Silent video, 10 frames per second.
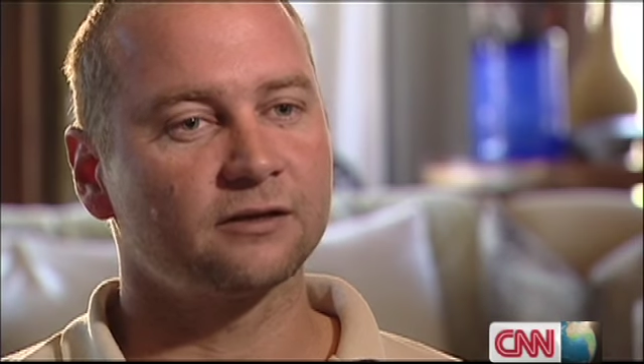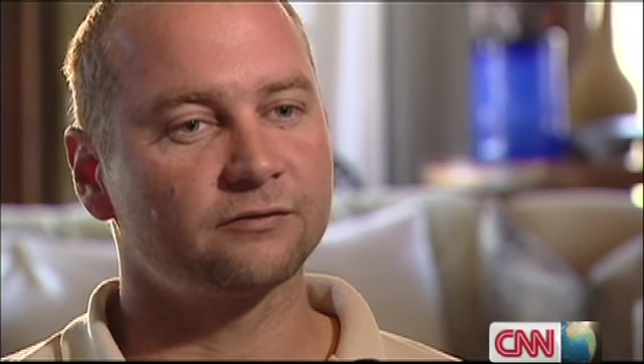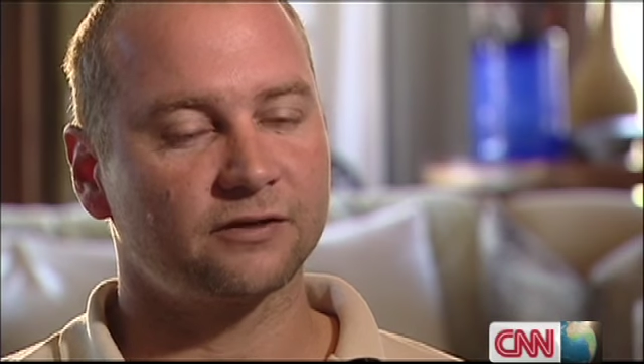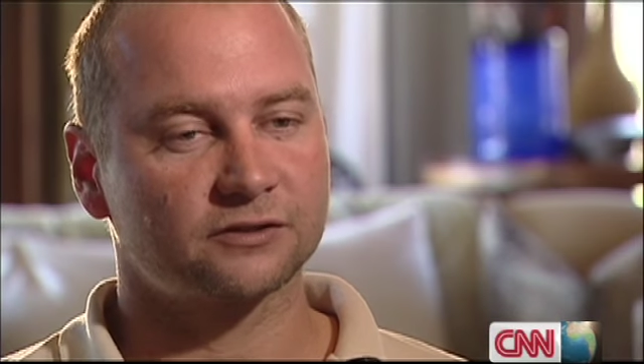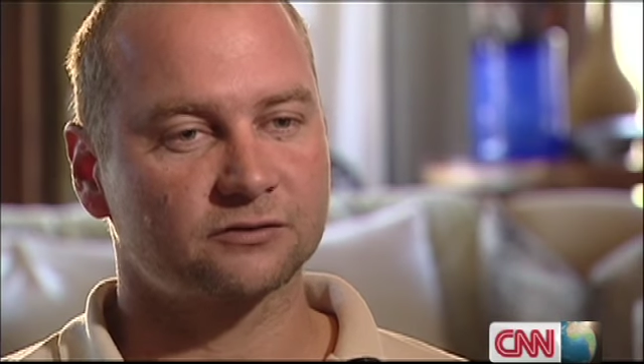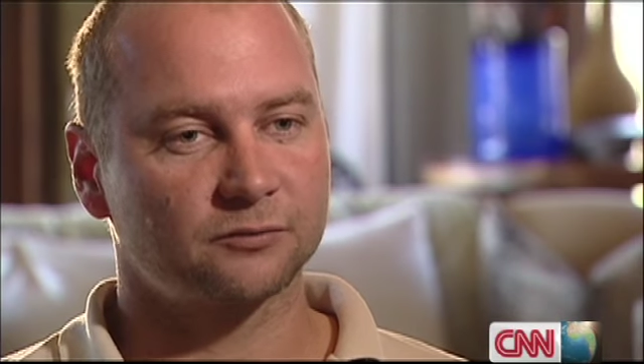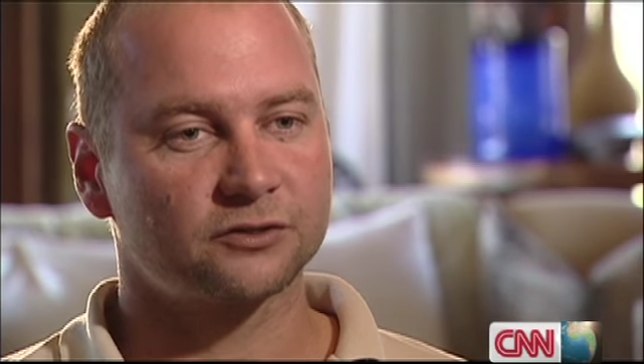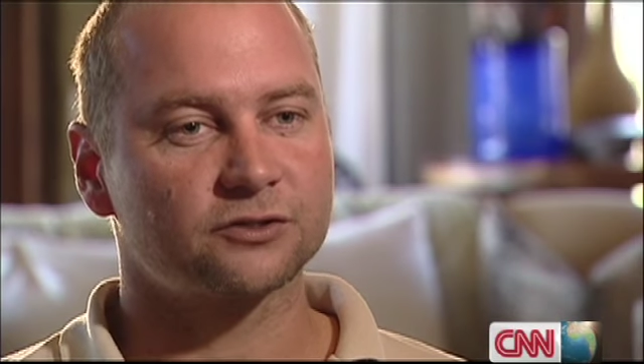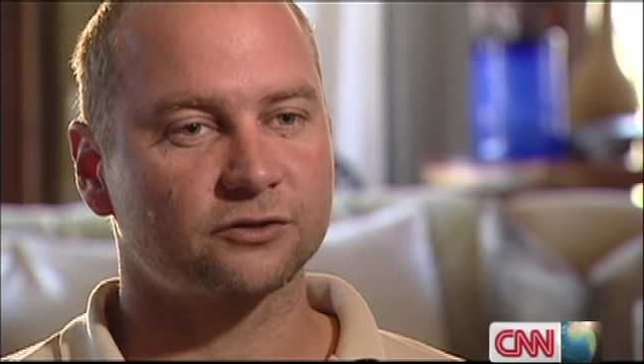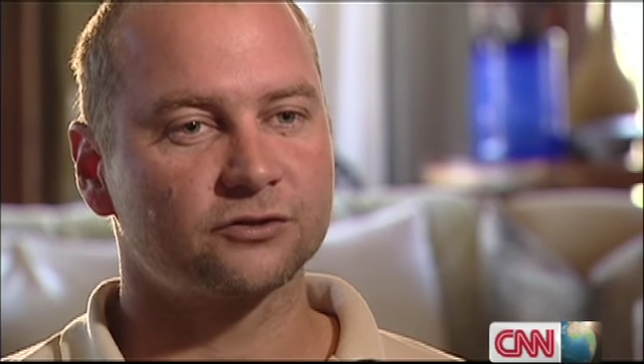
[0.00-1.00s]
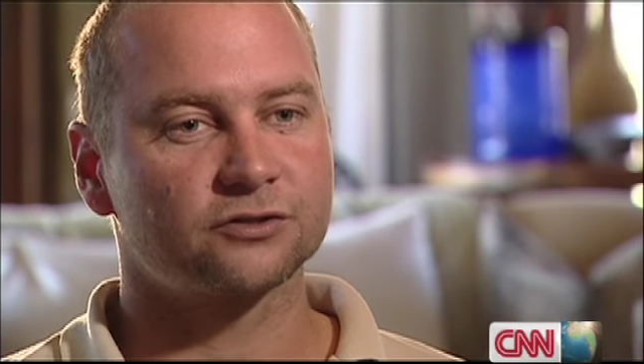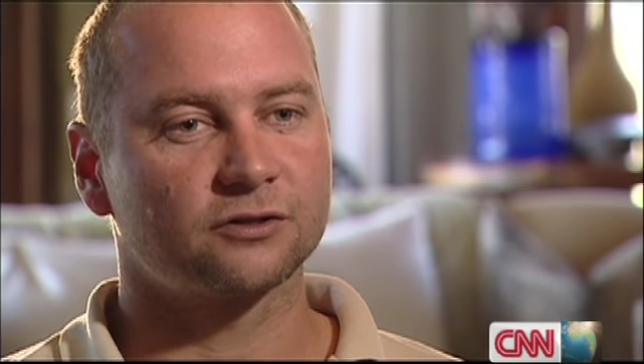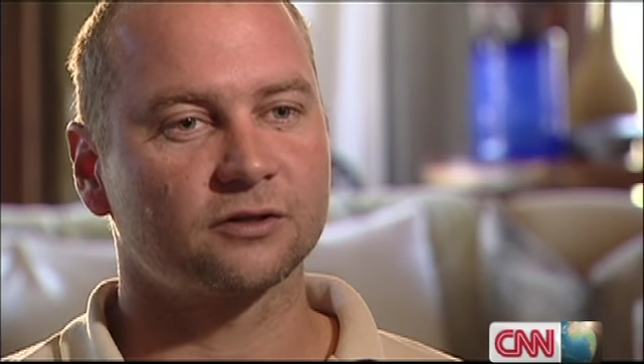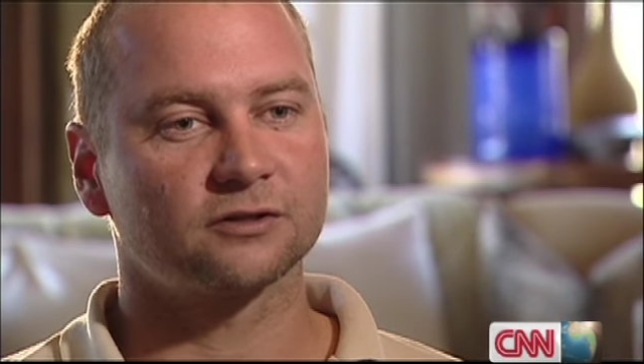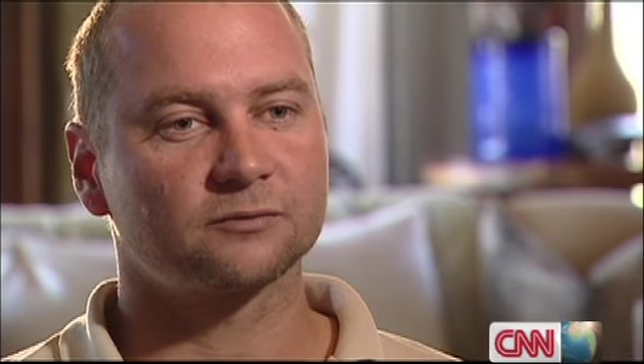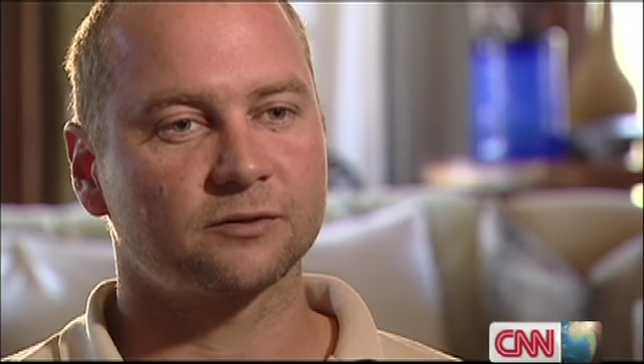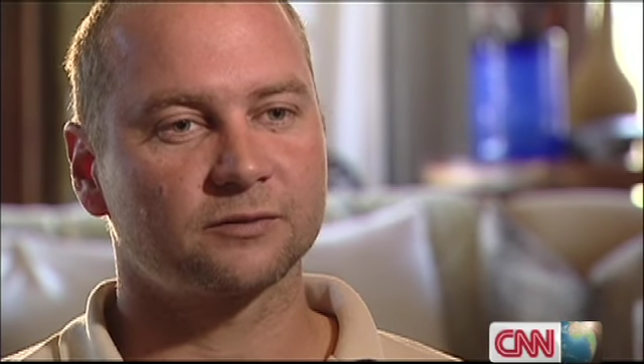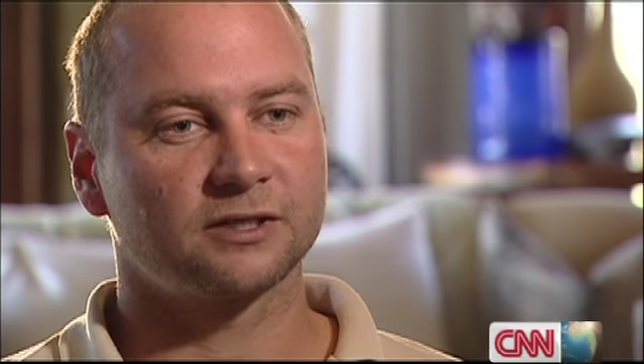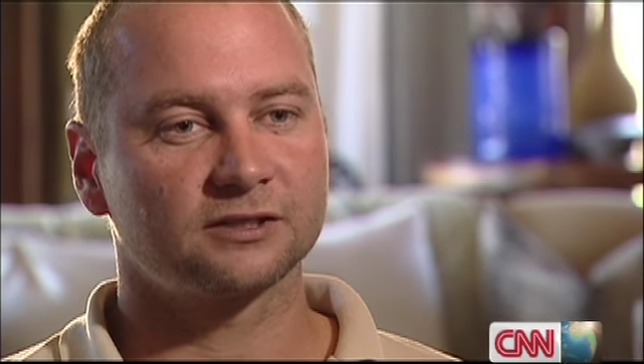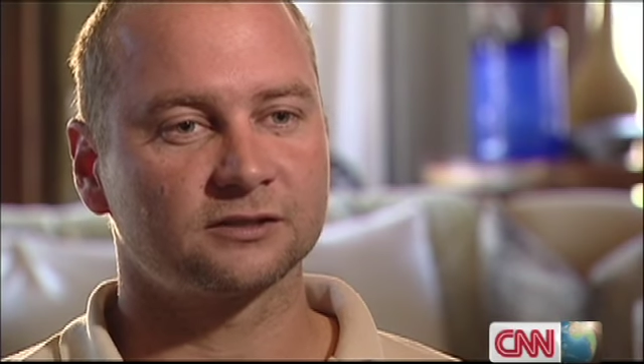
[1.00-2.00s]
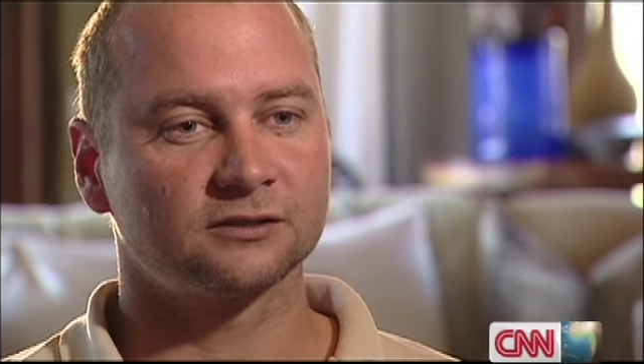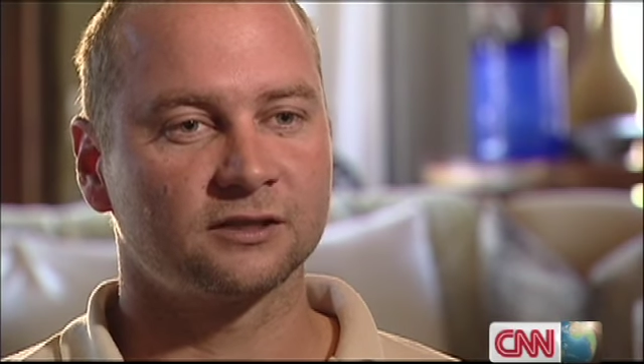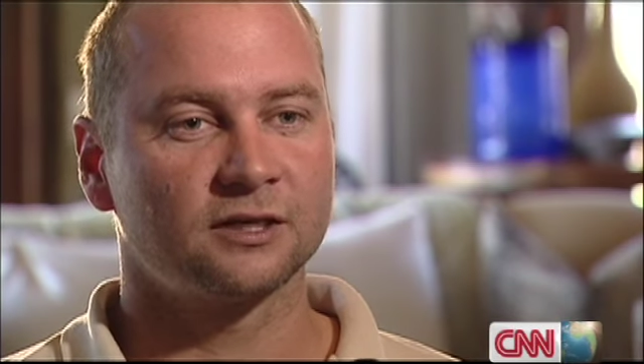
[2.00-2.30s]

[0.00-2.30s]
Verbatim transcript: the effects of persecution on this population.